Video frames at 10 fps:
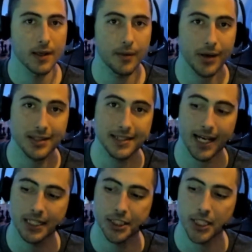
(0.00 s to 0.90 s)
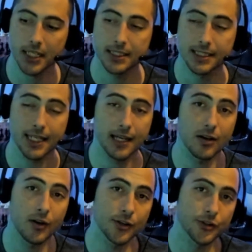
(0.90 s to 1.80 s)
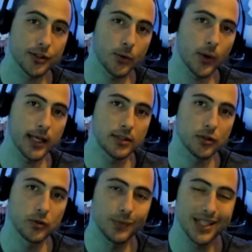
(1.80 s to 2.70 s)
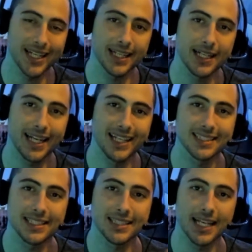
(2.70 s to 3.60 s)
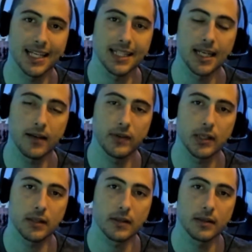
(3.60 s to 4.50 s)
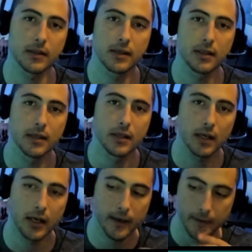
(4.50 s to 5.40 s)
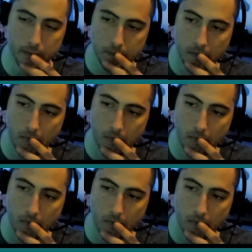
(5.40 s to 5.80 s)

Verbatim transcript: about attacking chess, an alternate way to play against the Scandinavian. Um,